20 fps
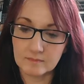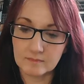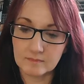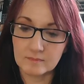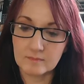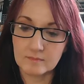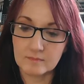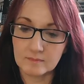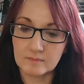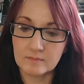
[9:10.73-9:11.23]

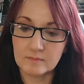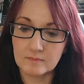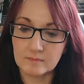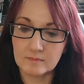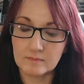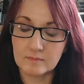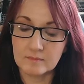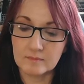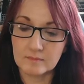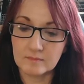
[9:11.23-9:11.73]

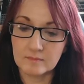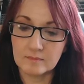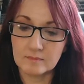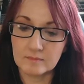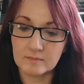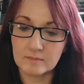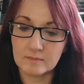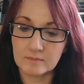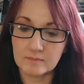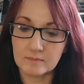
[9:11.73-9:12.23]

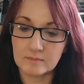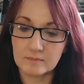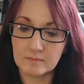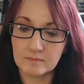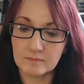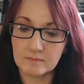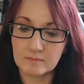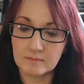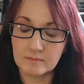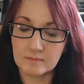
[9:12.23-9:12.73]

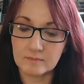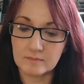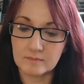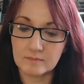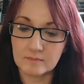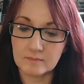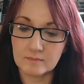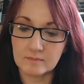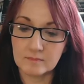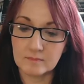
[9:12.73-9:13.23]

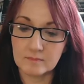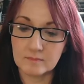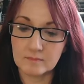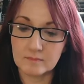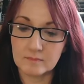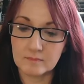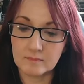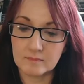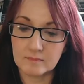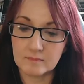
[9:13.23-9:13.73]

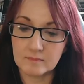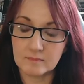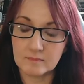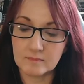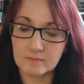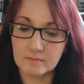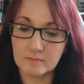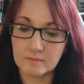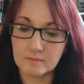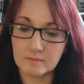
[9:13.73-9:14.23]

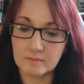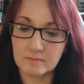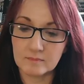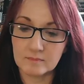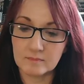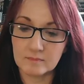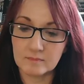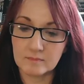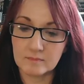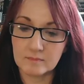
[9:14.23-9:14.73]

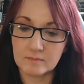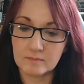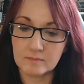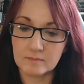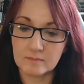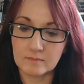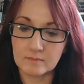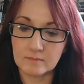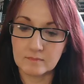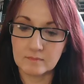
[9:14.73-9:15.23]

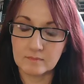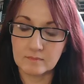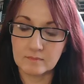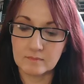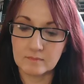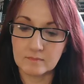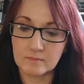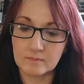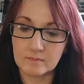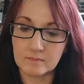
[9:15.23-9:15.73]

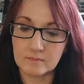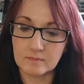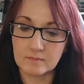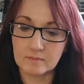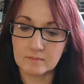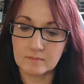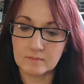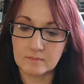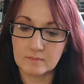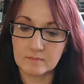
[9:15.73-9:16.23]

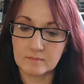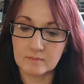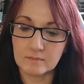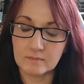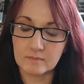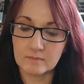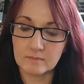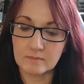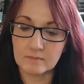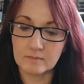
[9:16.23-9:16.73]

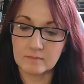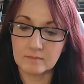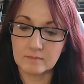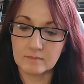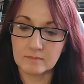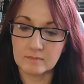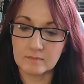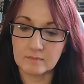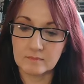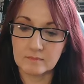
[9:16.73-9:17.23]

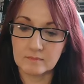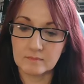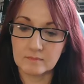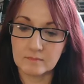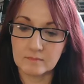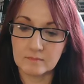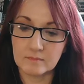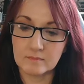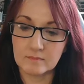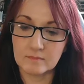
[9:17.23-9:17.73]

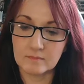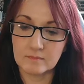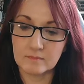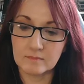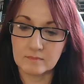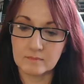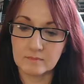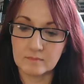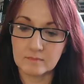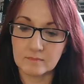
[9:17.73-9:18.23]

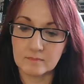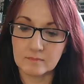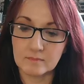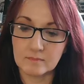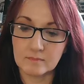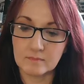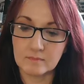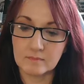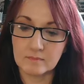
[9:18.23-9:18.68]
No words are spoken by the person on screen.